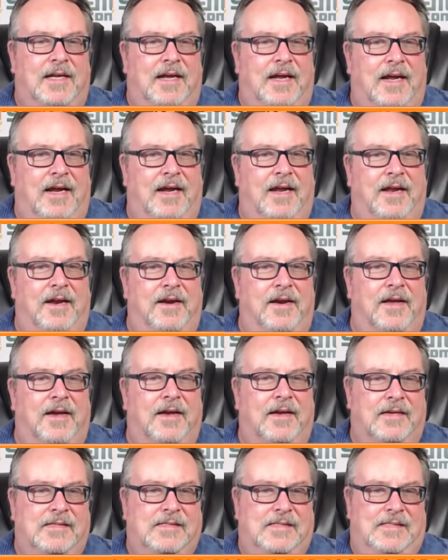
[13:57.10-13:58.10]
and
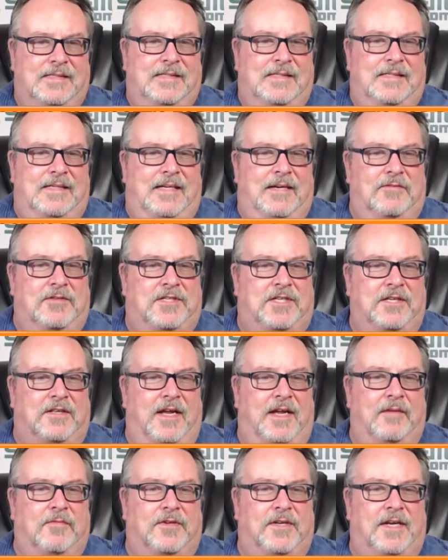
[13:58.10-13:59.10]
uh, he was
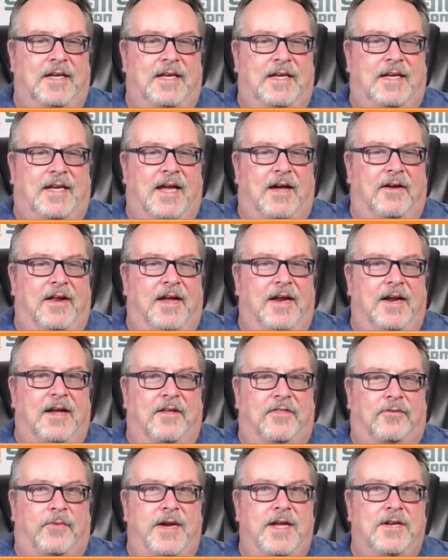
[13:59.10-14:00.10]
still able to eke out a, a,
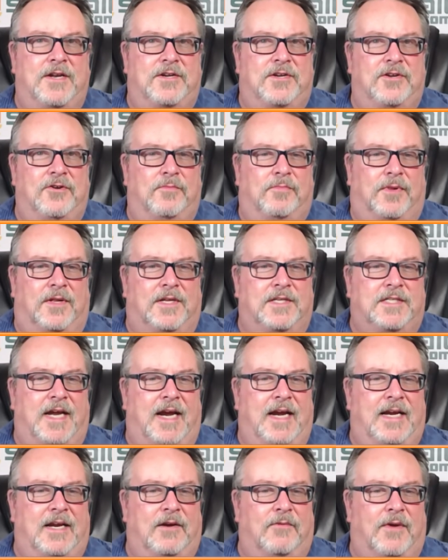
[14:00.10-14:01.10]
uh, three and two plus
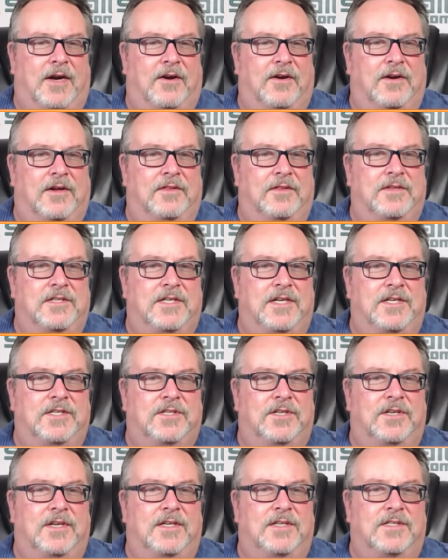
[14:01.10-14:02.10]
eighty record on the
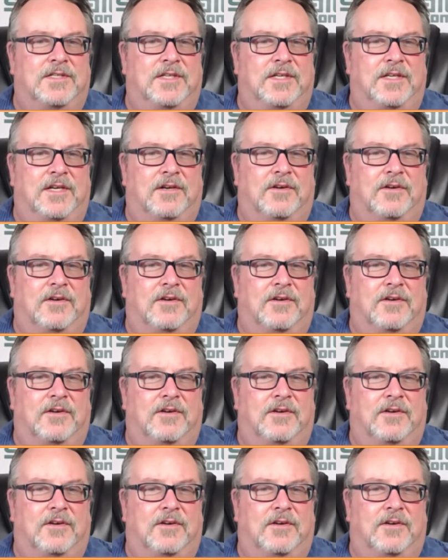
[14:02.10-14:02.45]
season as the uh,